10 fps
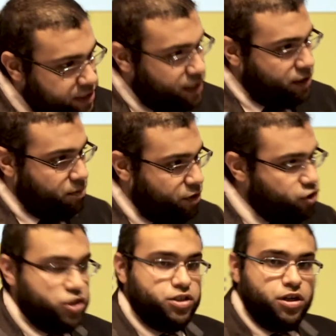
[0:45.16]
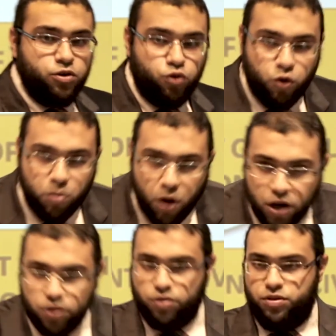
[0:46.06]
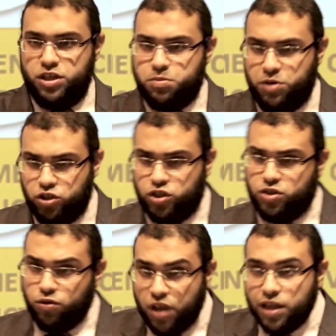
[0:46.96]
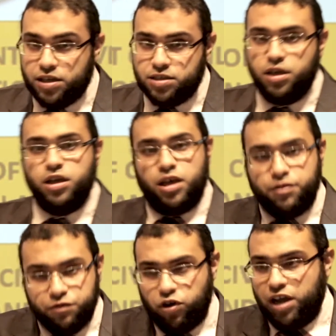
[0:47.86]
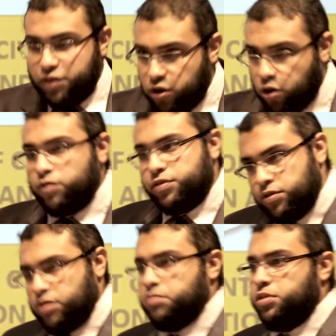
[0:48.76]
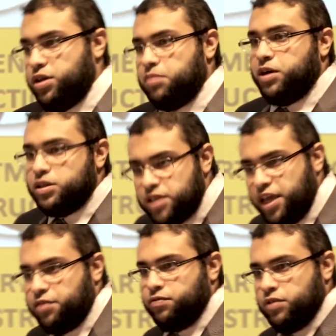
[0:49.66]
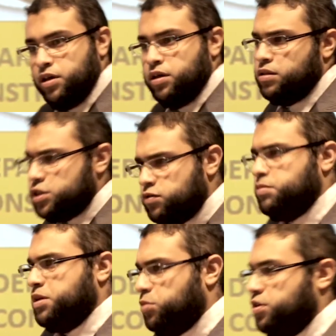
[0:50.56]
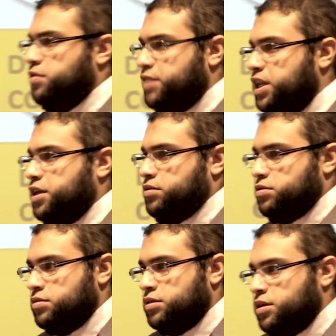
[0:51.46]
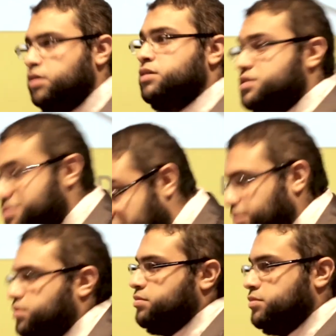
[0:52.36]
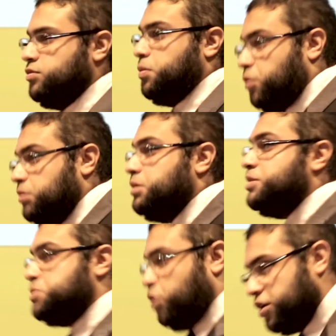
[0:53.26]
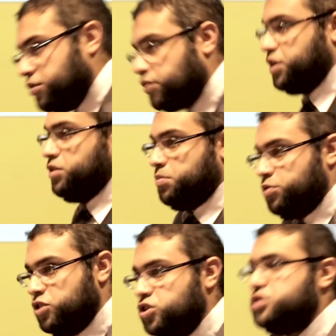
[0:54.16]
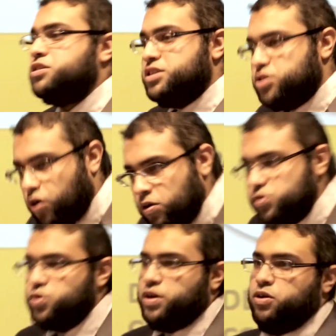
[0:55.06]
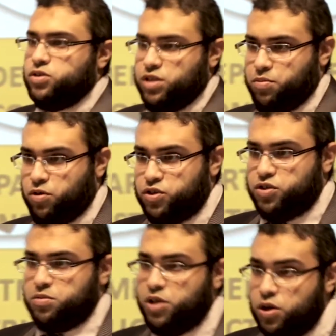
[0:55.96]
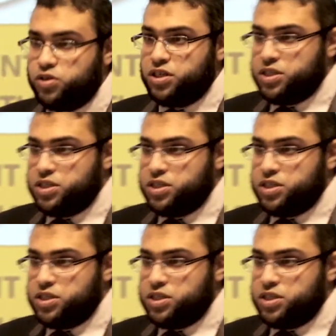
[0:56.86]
fixing the bridges to monitor these bridges to tell us if driving over them become unsafe? This will be more convenient. Still, the problem is monitoring the bridges is also a costly process because